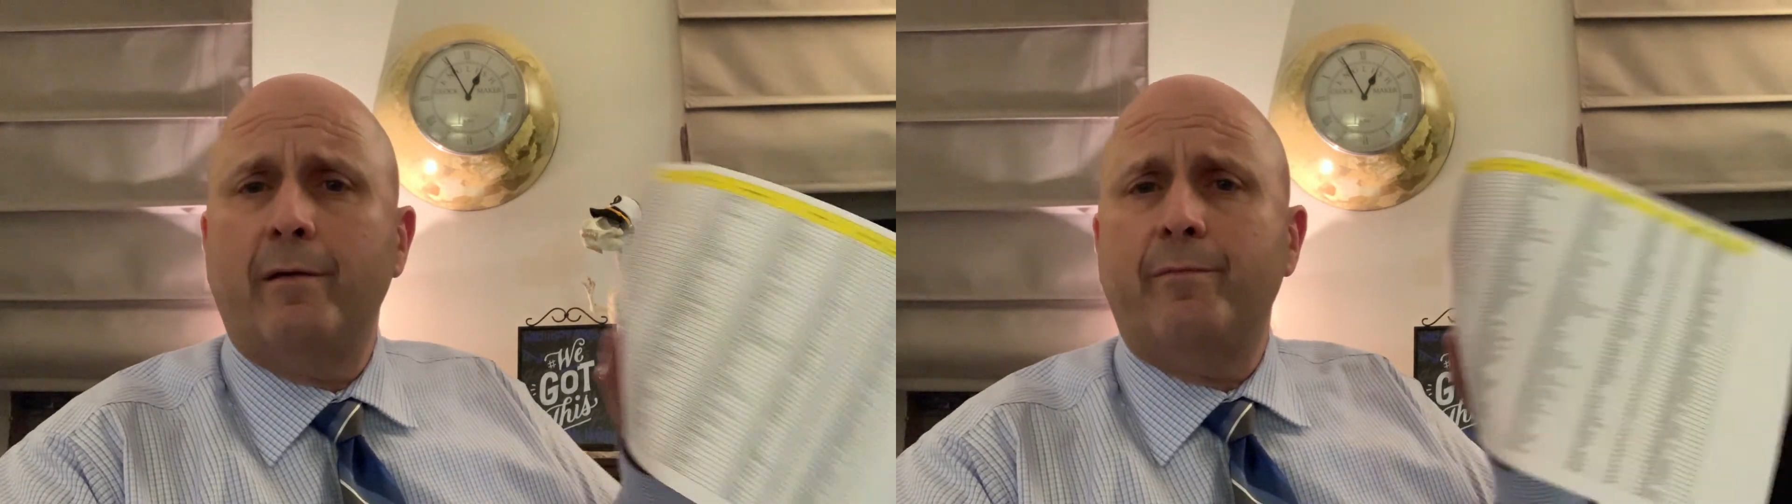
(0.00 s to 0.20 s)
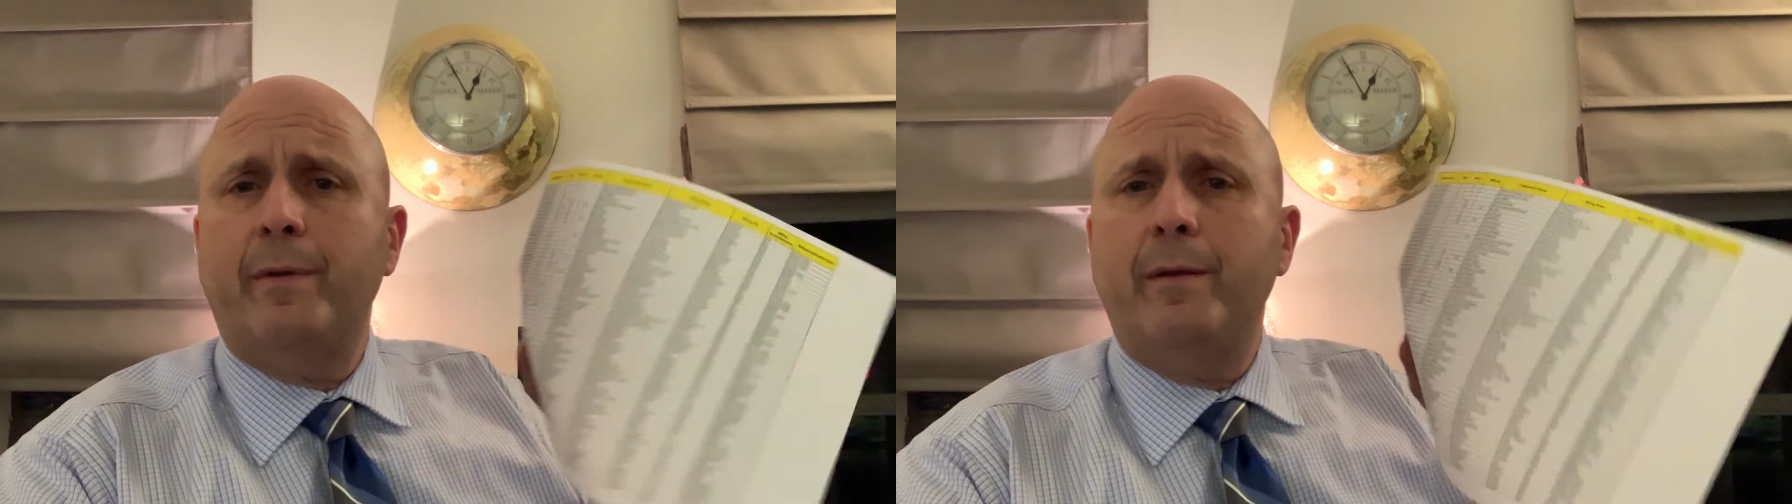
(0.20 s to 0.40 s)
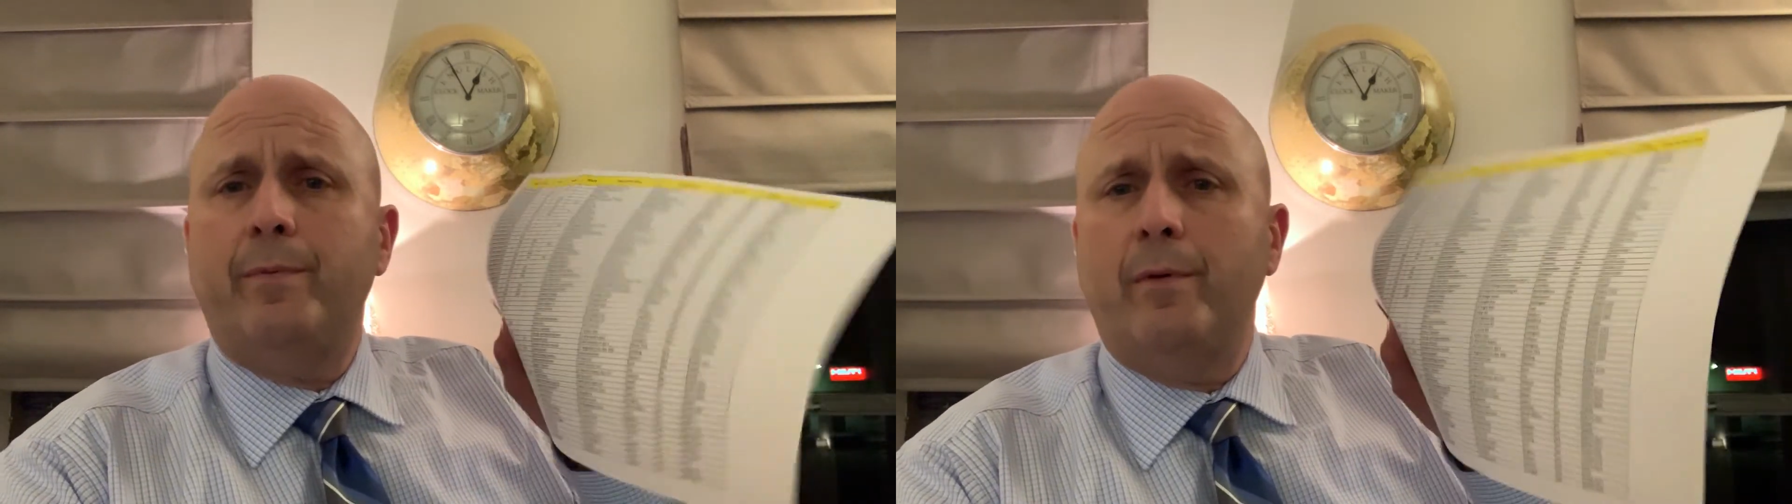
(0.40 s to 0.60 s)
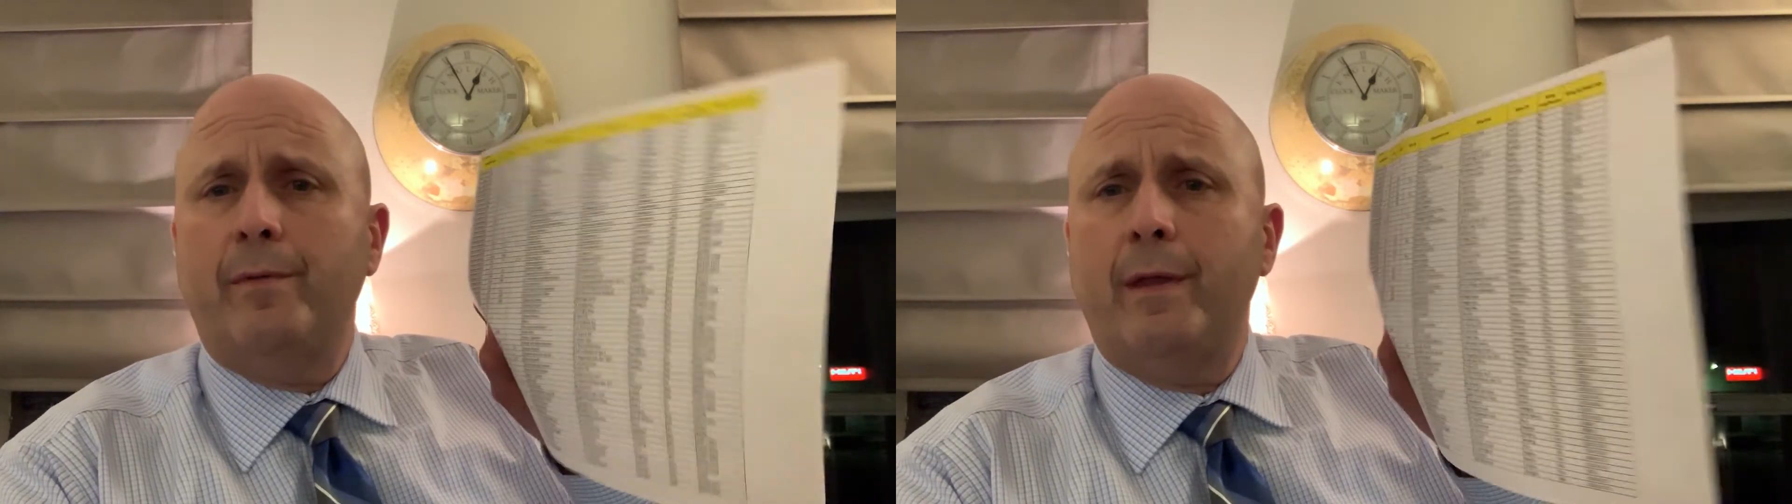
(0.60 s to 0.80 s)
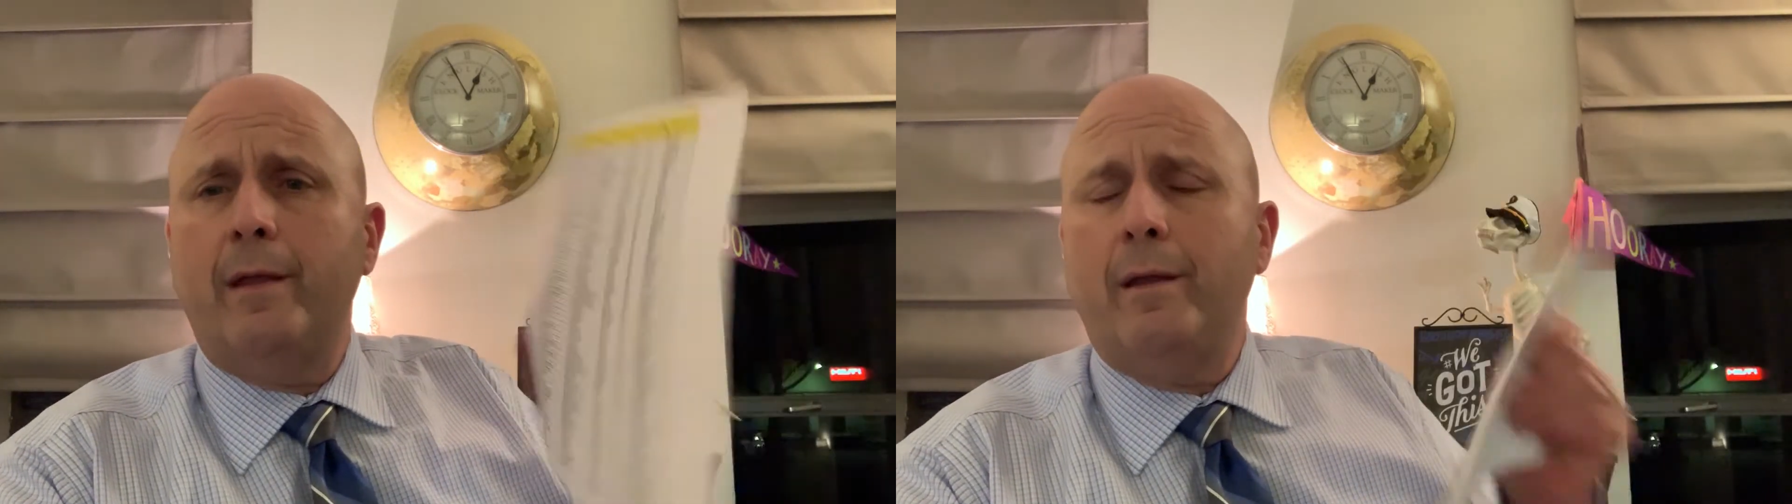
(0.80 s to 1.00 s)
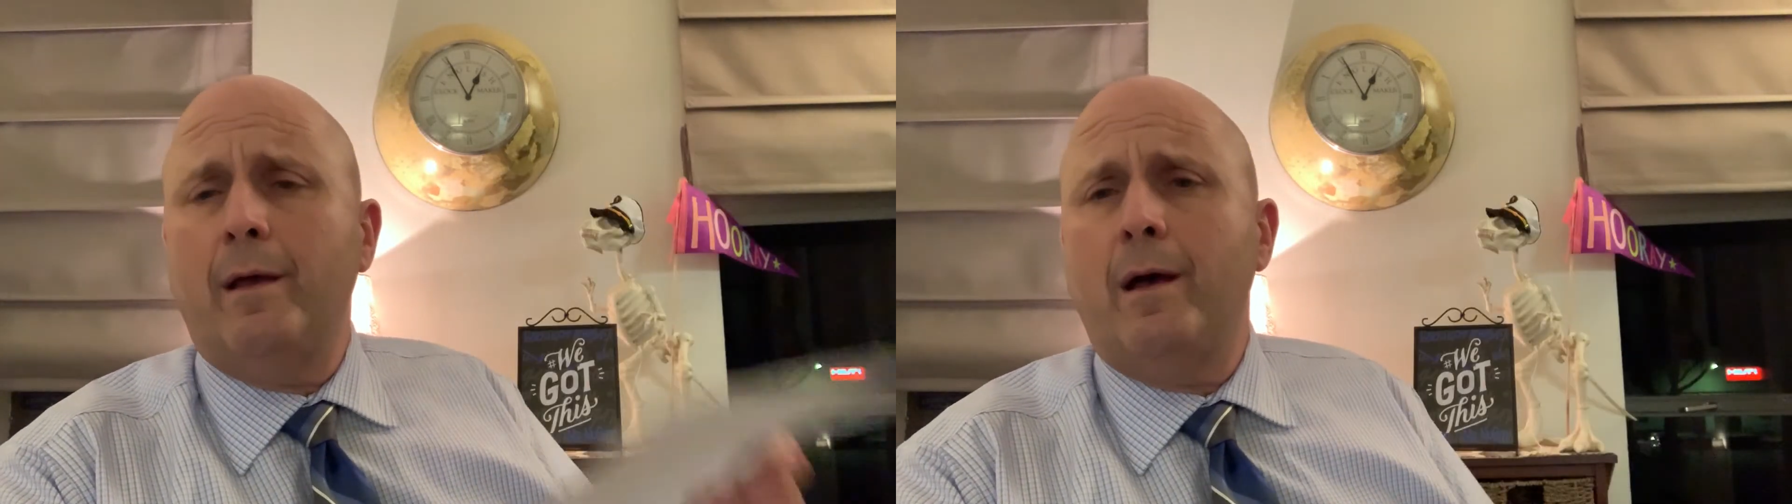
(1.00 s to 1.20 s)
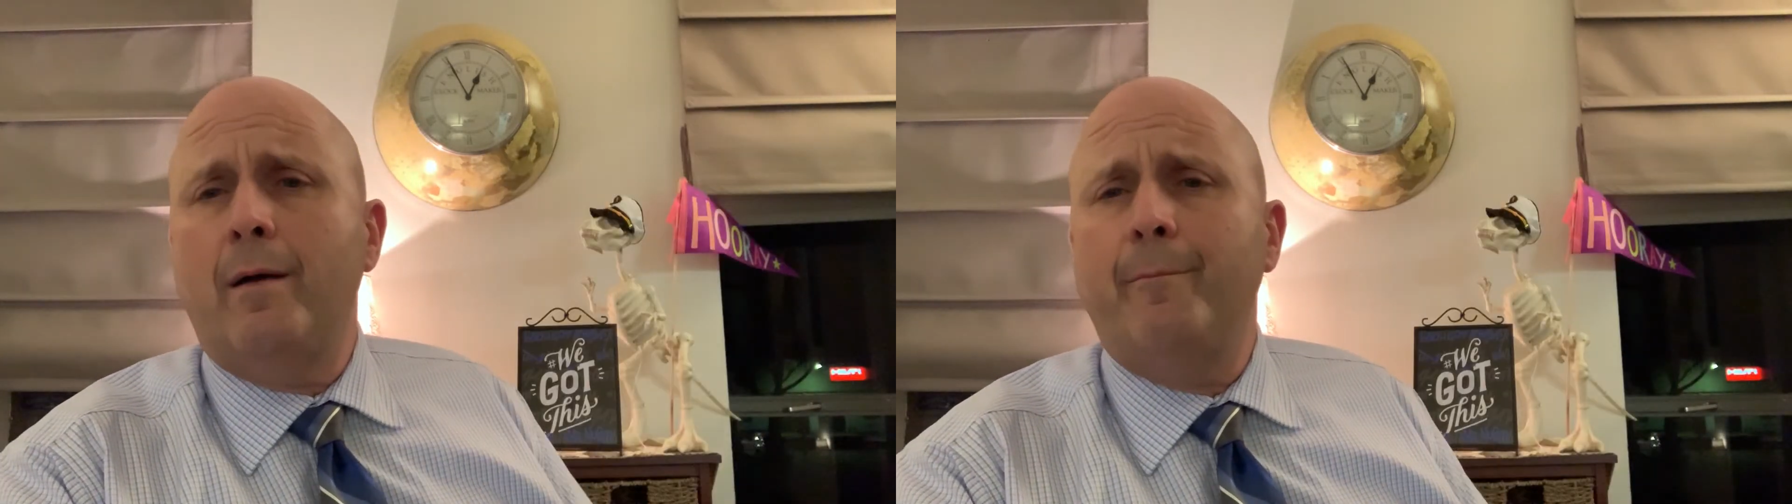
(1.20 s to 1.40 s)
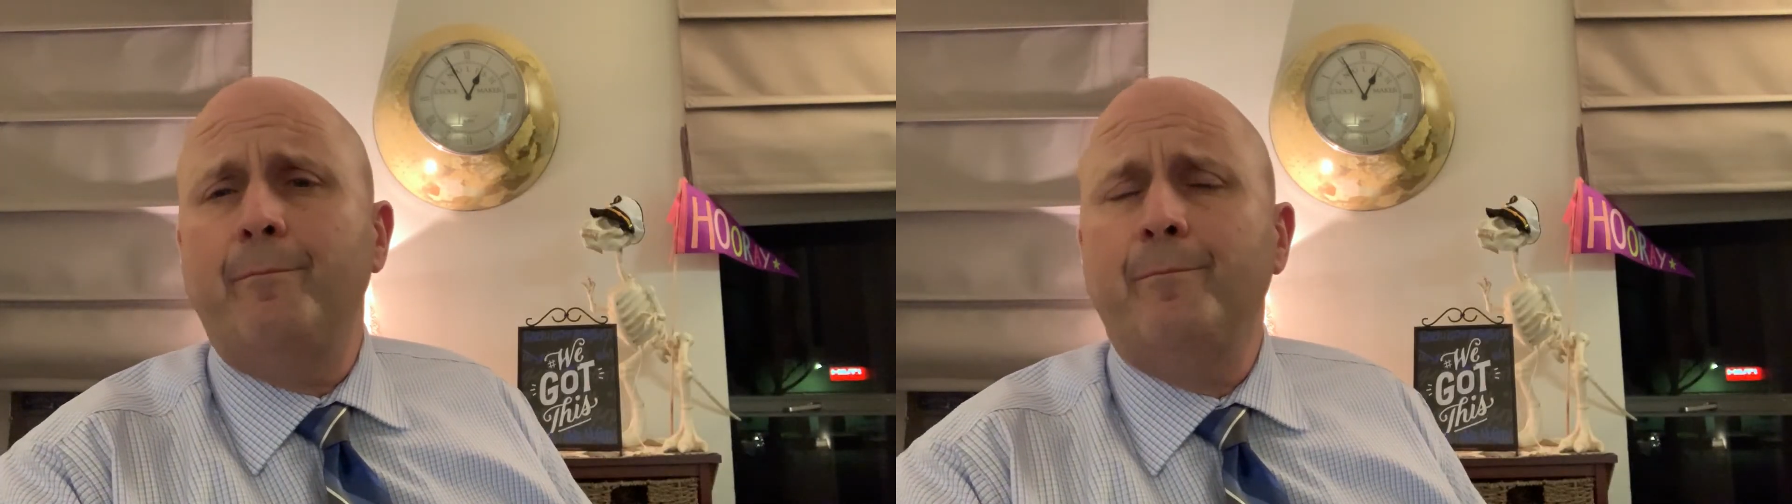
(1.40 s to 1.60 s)
of people that
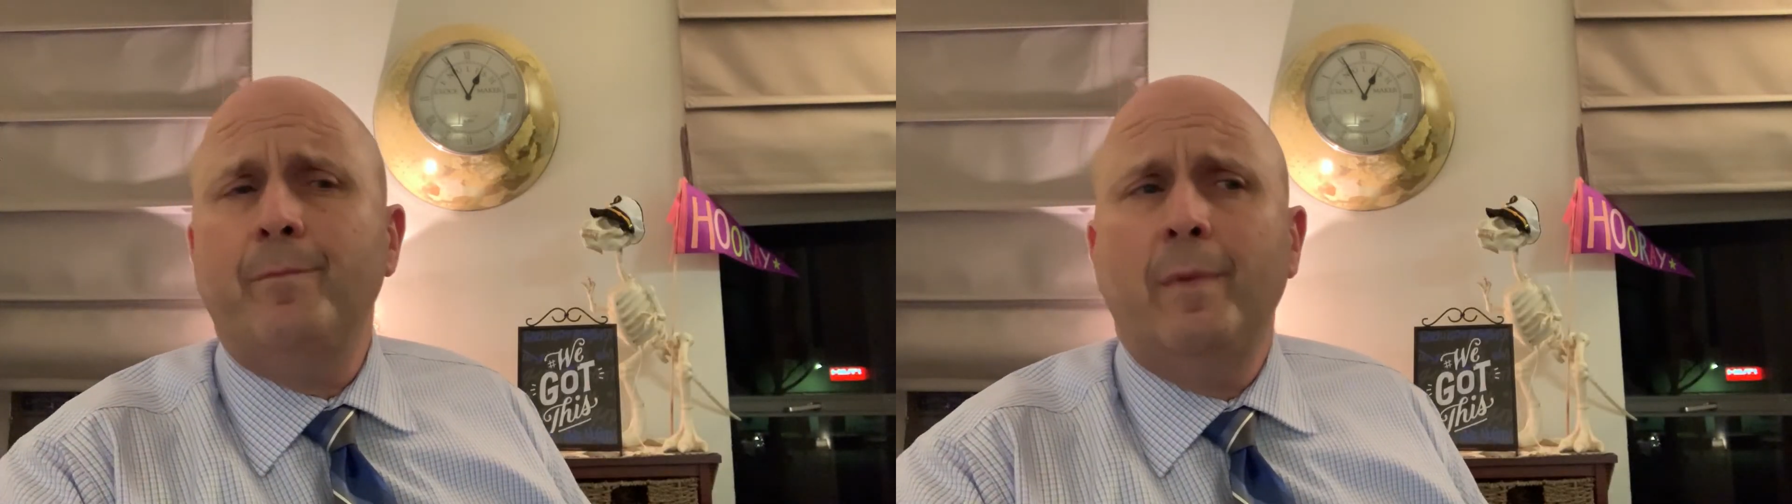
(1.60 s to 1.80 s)
um,